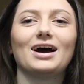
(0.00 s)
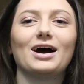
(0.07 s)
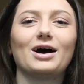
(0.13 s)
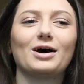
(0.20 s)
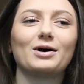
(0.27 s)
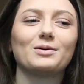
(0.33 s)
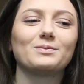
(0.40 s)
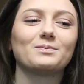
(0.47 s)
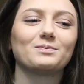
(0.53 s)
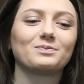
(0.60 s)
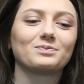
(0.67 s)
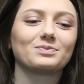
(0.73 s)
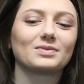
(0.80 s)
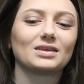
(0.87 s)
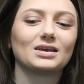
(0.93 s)
But
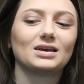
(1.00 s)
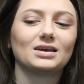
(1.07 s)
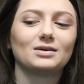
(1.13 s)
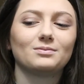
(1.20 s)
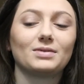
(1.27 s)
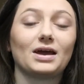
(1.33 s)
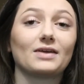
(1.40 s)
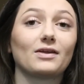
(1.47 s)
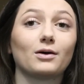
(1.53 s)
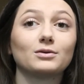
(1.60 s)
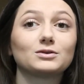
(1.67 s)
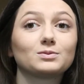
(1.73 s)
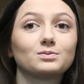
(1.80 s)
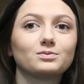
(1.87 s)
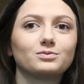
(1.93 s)
yeah, that
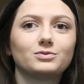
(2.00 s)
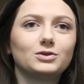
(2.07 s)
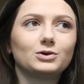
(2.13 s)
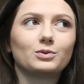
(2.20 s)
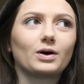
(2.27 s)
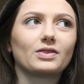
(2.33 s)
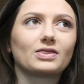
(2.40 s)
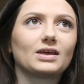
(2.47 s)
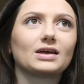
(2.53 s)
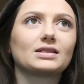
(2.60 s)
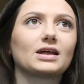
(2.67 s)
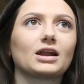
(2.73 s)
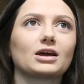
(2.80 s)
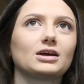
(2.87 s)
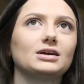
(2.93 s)
was the one thing
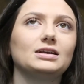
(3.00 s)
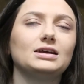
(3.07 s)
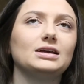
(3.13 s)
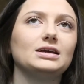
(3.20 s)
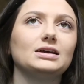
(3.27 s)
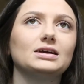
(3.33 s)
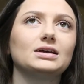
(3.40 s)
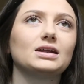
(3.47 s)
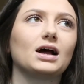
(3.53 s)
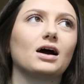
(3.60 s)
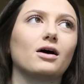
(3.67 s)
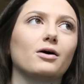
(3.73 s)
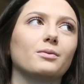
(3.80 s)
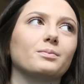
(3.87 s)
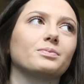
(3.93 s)
that I could eat.
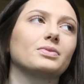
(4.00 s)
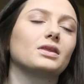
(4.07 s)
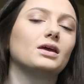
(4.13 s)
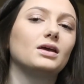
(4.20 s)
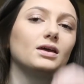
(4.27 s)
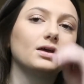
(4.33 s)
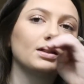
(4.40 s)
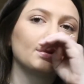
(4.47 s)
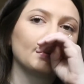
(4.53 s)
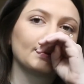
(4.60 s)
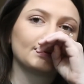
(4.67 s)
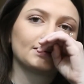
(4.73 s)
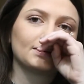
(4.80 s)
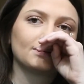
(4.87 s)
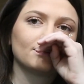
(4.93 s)

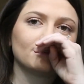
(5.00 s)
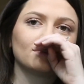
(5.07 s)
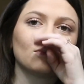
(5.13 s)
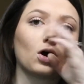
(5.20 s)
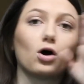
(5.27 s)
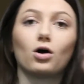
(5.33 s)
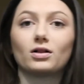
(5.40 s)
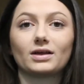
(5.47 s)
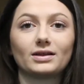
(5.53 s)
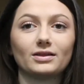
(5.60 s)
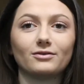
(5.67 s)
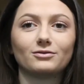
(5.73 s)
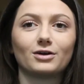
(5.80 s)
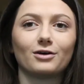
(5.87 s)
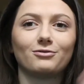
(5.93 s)
That's all I
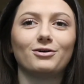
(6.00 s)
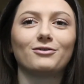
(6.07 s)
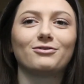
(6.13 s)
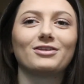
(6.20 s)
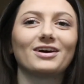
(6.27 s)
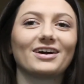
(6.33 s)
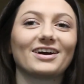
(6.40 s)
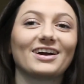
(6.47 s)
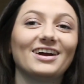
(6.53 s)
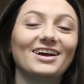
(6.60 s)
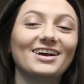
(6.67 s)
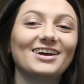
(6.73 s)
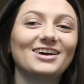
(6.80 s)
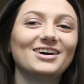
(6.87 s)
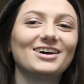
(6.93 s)
lived off of there.
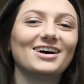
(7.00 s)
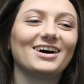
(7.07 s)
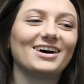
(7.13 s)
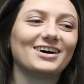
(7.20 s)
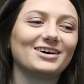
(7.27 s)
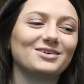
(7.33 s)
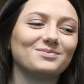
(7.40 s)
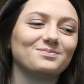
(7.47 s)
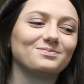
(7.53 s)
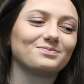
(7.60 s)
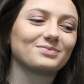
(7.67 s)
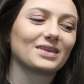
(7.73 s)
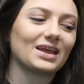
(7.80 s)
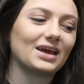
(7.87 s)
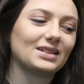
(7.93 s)
And
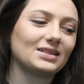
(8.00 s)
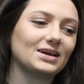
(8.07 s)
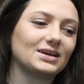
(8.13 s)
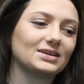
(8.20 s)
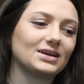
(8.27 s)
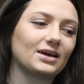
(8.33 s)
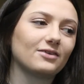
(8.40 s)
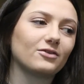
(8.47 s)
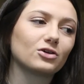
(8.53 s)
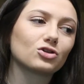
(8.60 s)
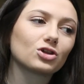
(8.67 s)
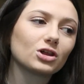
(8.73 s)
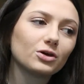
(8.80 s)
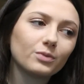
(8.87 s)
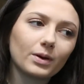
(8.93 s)
then I
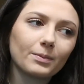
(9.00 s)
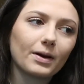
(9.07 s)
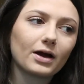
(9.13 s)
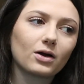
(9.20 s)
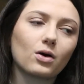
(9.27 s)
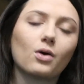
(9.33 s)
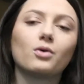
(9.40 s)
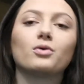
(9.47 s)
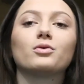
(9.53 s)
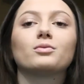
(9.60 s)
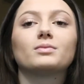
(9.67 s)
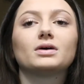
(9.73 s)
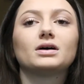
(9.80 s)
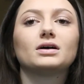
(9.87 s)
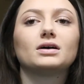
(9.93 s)
eventually went back
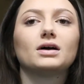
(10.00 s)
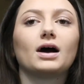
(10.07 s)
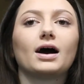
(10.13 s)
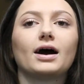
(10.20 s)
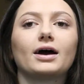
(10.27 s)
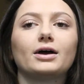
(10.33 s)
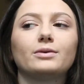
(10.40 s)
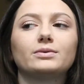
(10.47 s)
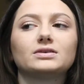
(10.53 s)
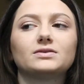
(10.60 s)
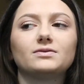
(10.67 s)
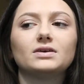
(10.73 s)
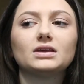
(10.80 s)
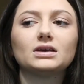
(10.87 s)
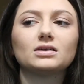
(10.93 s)
home. I
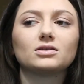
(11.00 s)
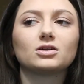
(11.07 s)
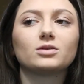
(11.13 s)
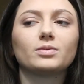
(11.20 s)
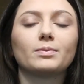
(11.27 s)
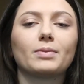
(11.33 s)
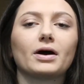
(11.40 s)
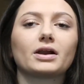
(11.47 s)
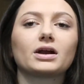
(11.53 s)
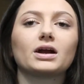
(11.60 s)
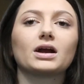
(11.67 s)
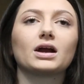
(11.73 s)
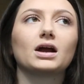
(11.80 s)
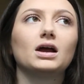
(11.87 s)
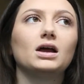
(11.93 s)
was feeling a little bit
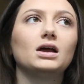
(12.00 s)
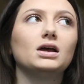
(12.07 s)
better.